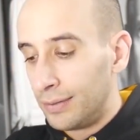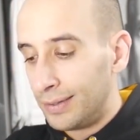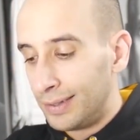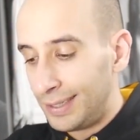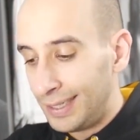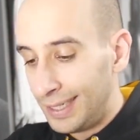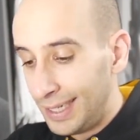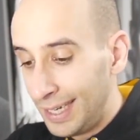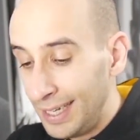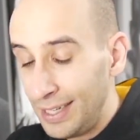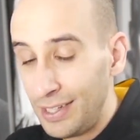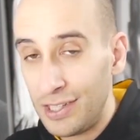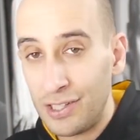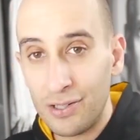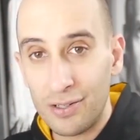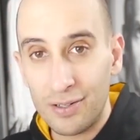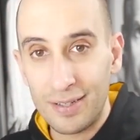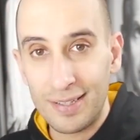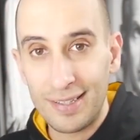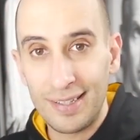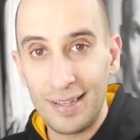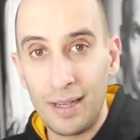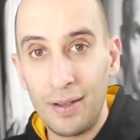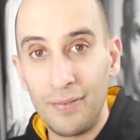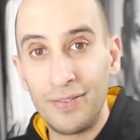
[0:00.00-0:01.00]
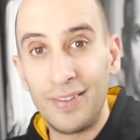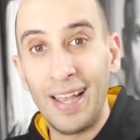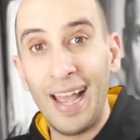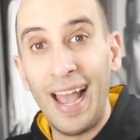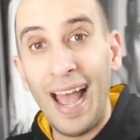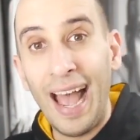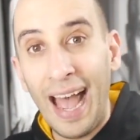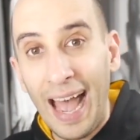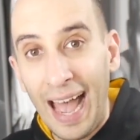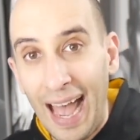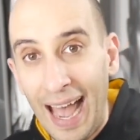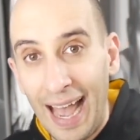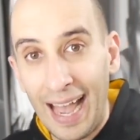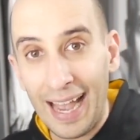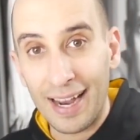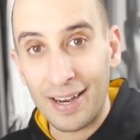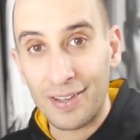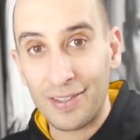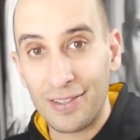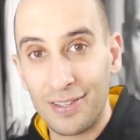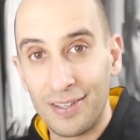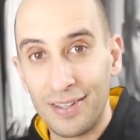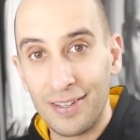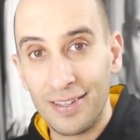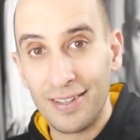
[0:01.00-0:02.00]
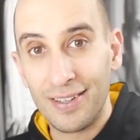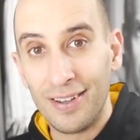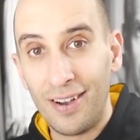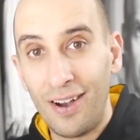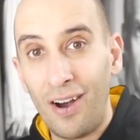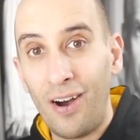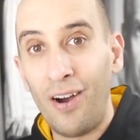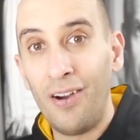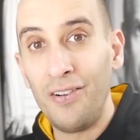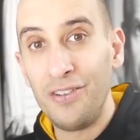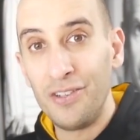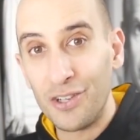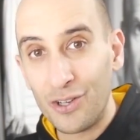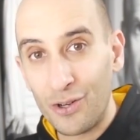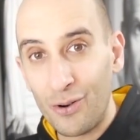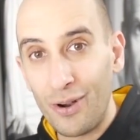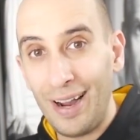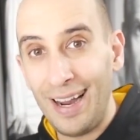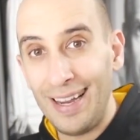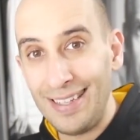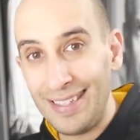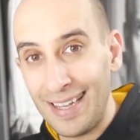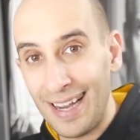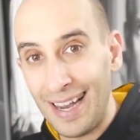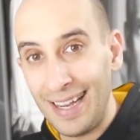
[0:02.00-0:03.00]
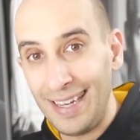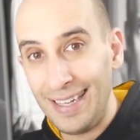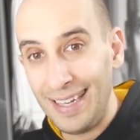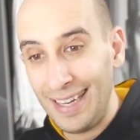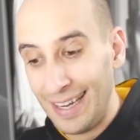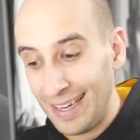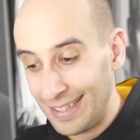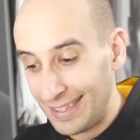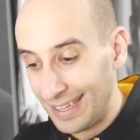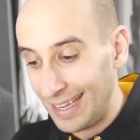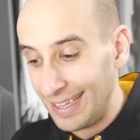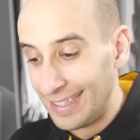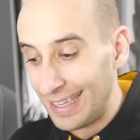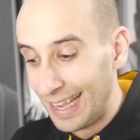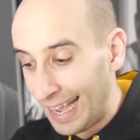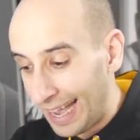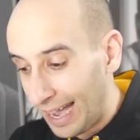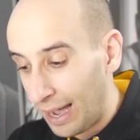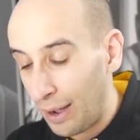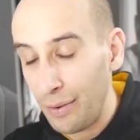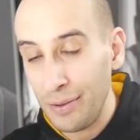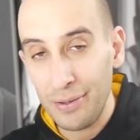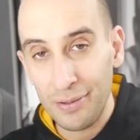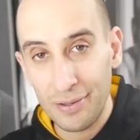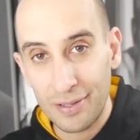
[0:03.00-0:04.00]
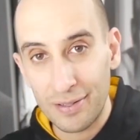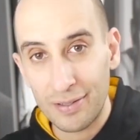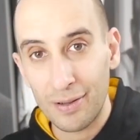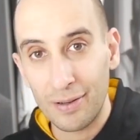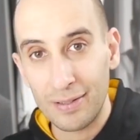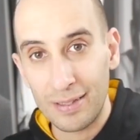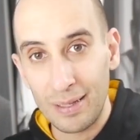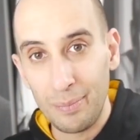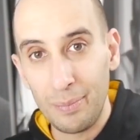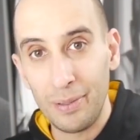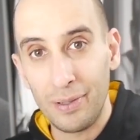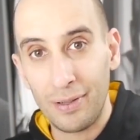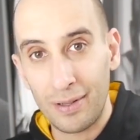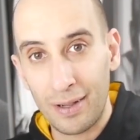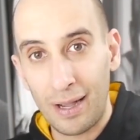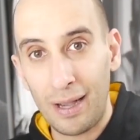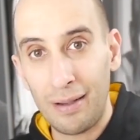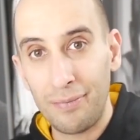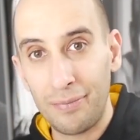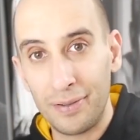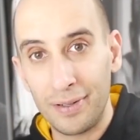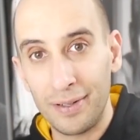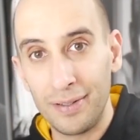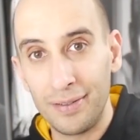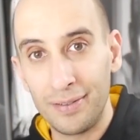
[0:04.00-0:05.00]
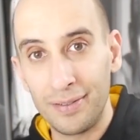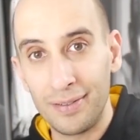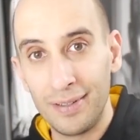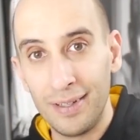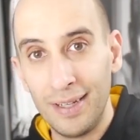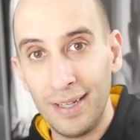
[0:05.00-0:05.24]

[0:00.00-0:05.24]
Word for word: Teach yourself to act on your crazy ideas is how you start to build confidence.